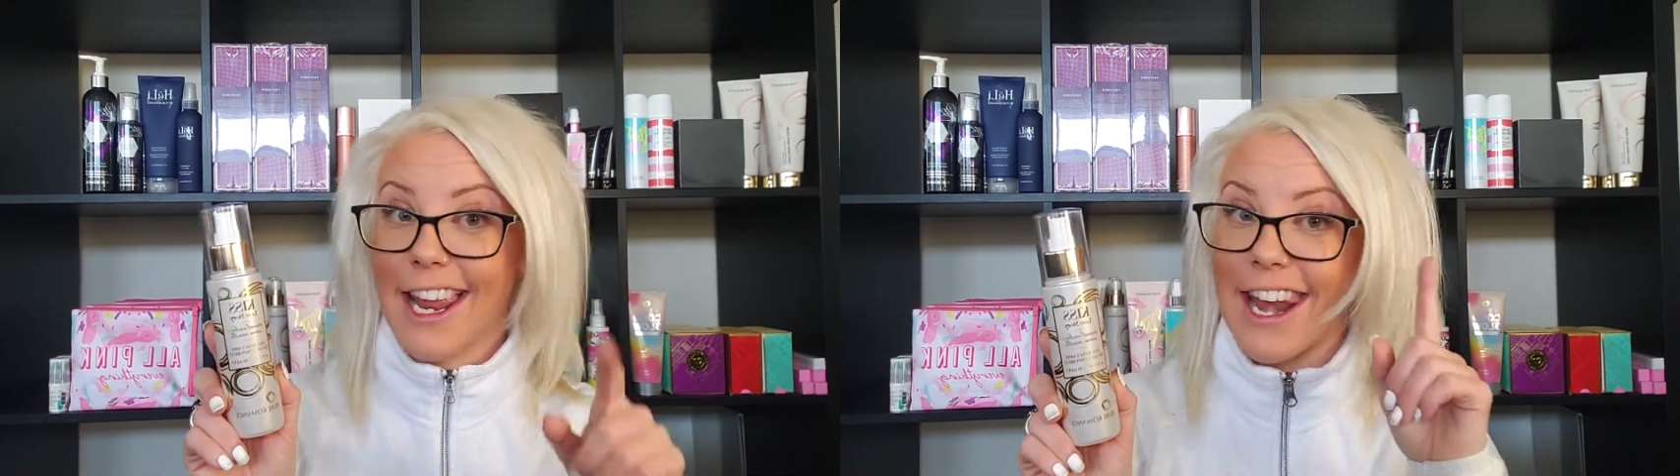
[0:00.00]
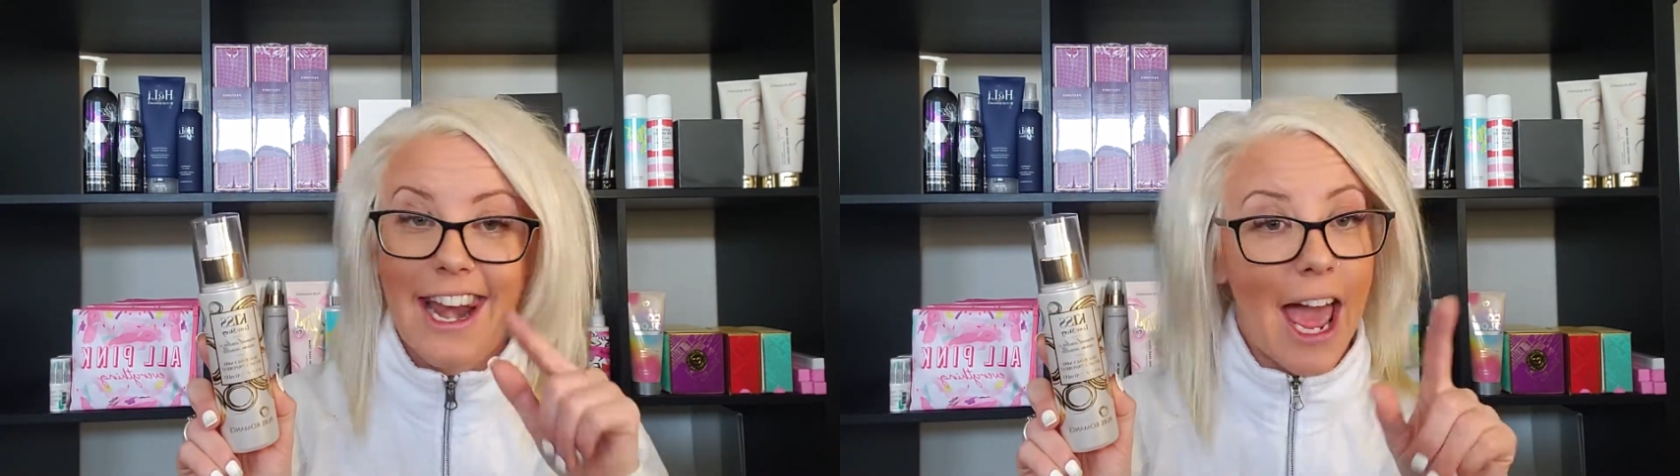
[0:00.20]

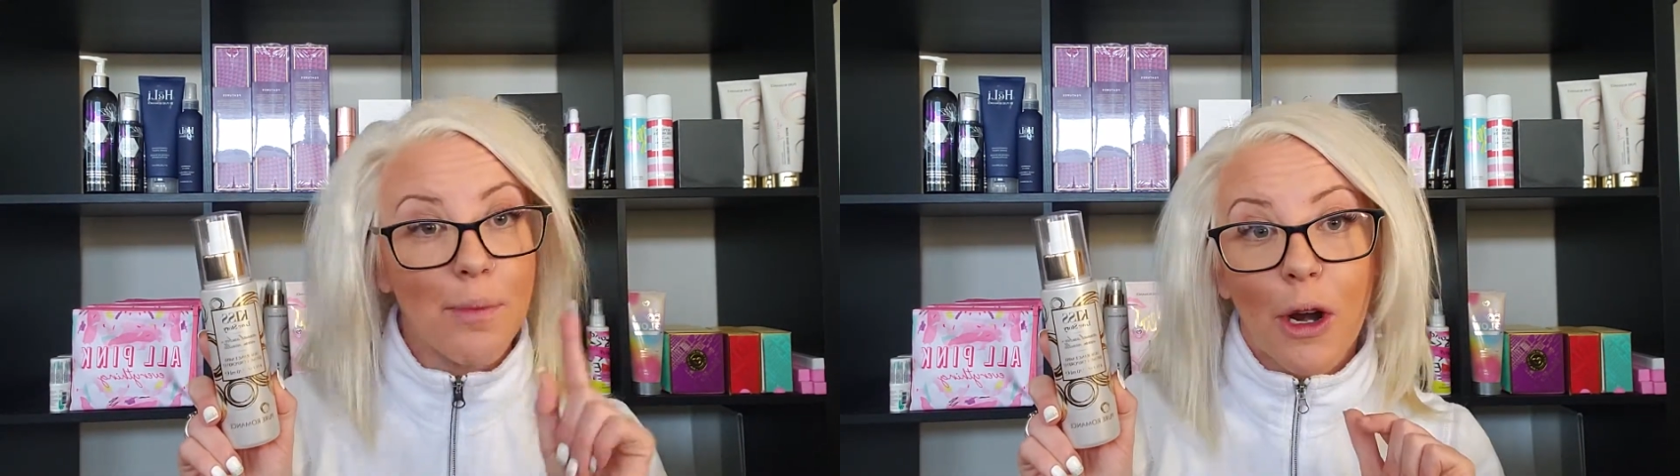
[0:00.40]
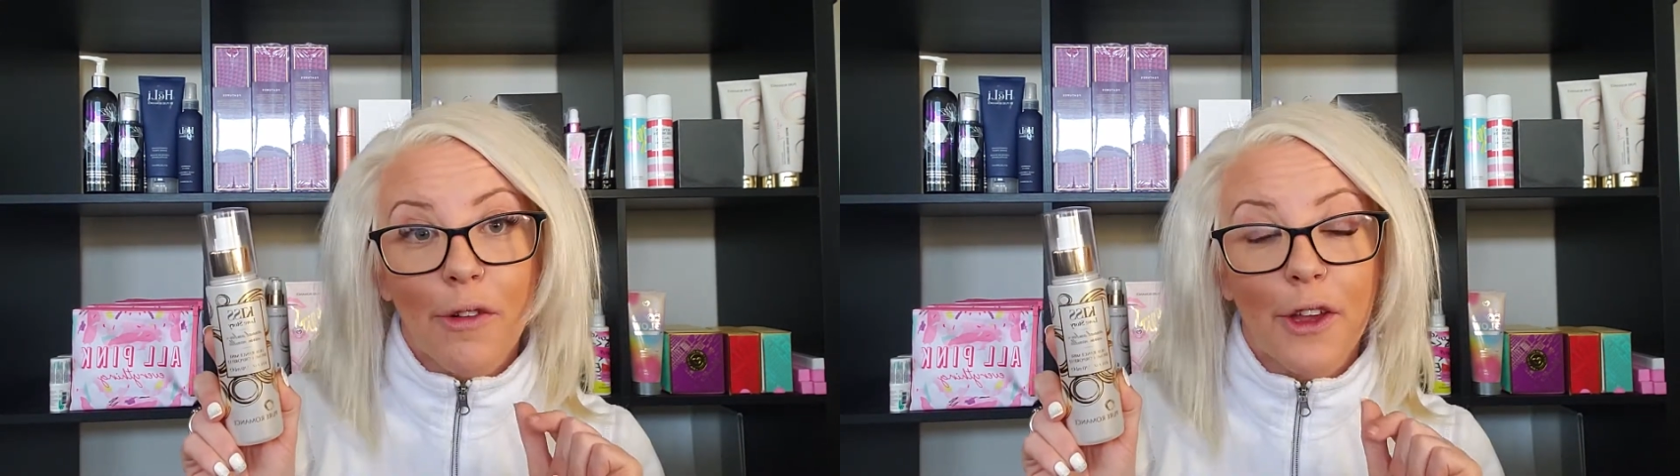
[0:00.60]
Not a
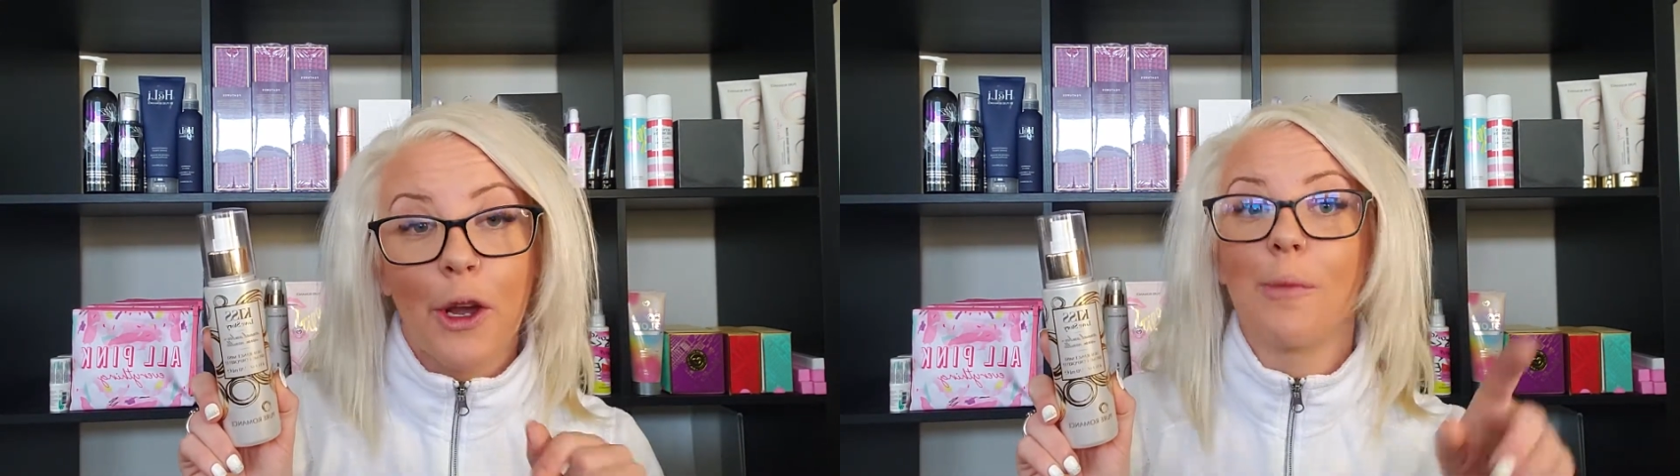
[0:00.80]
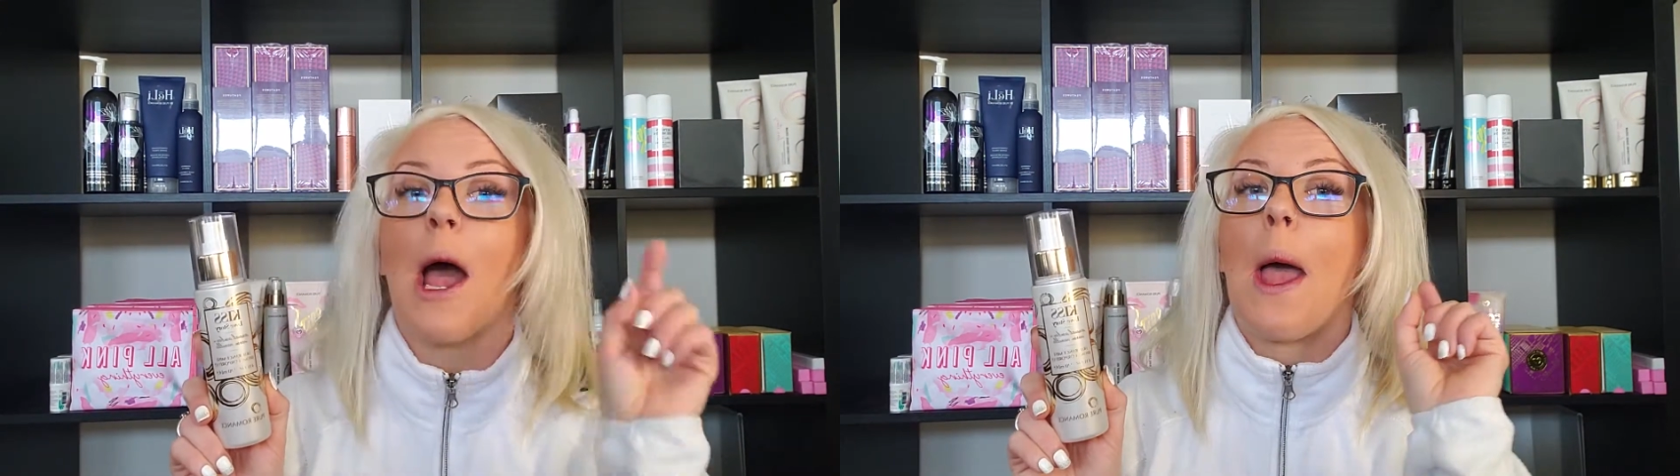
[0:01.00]

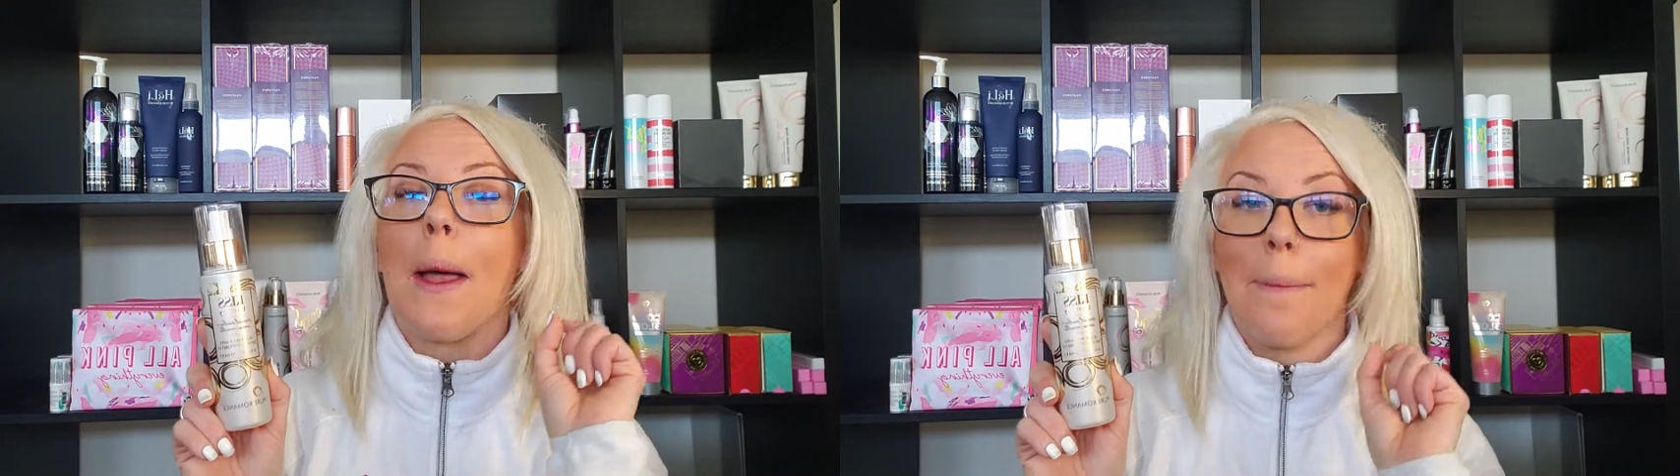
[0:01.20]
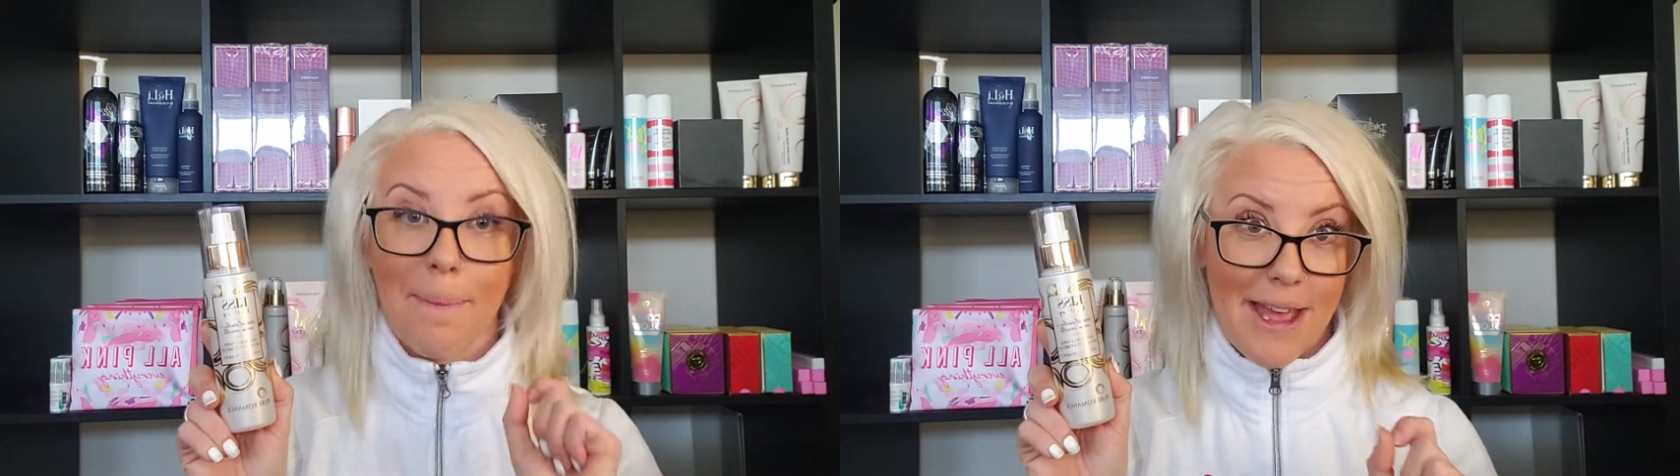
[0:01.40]
perfume,
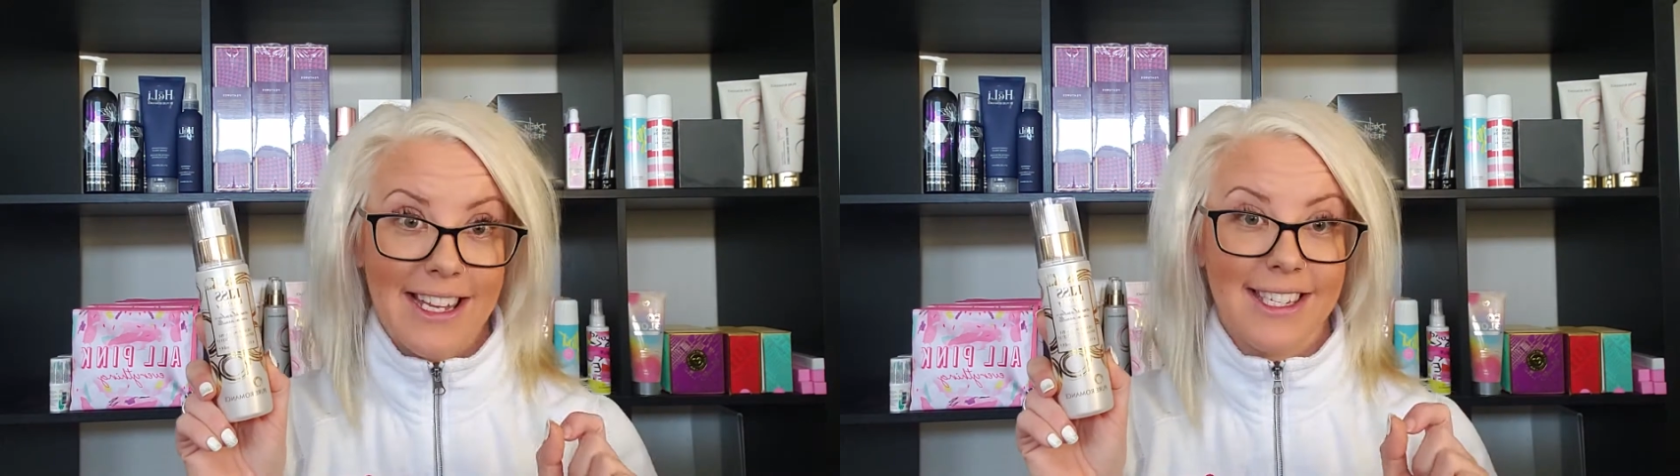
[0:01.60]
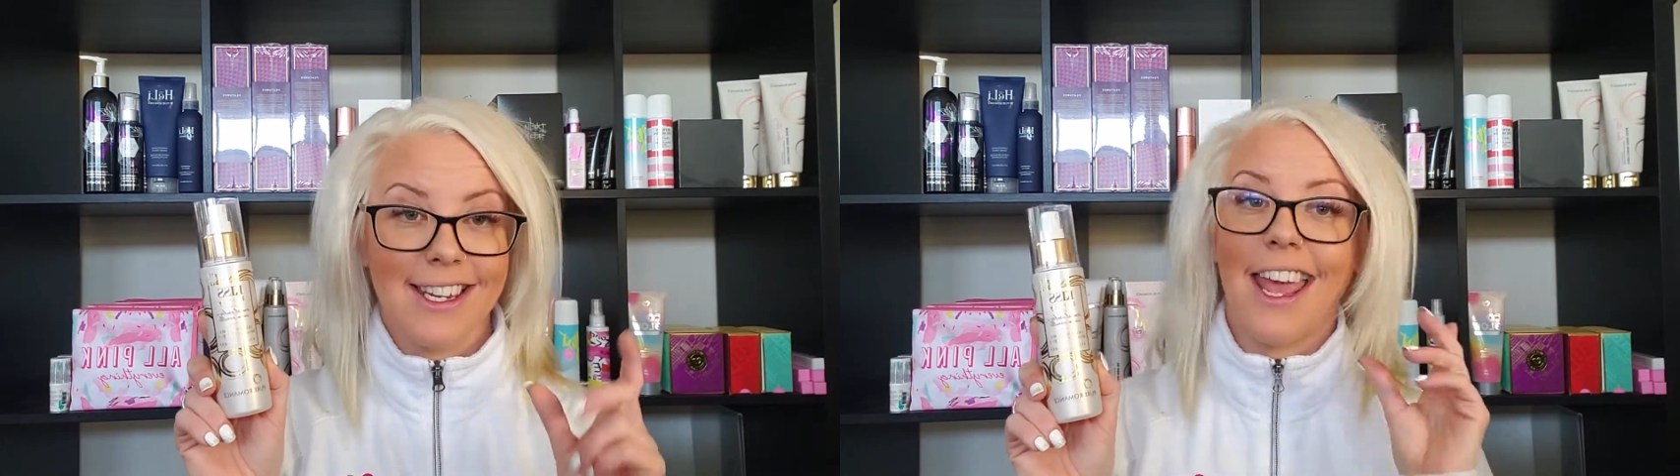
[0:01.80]

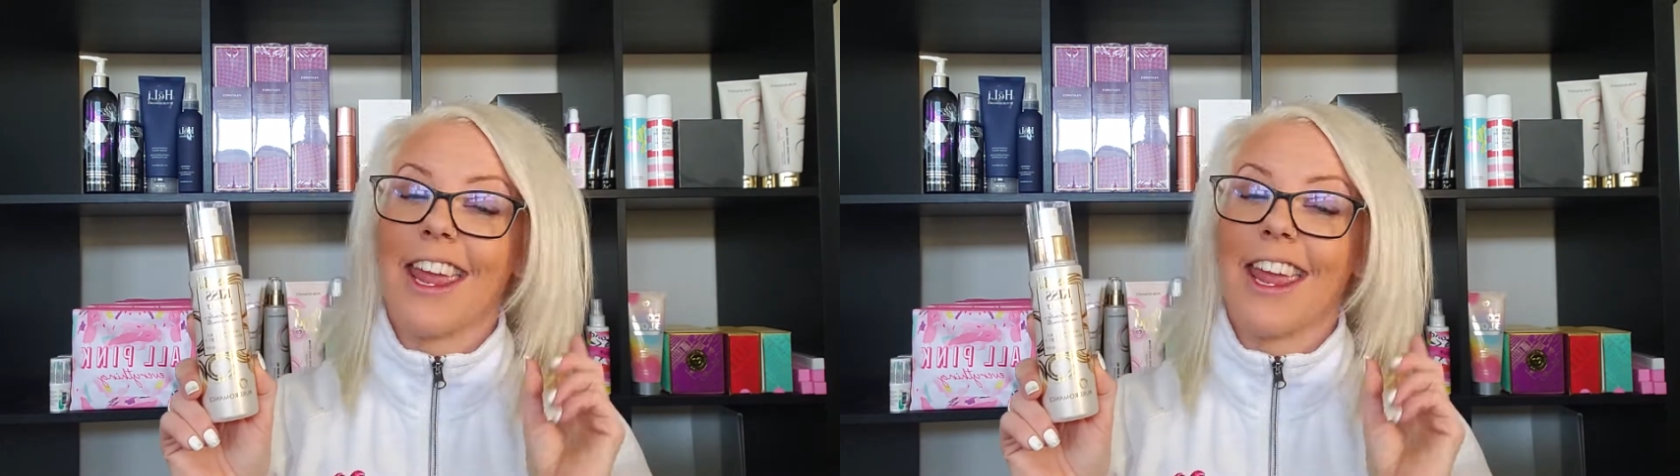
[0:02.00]
mist.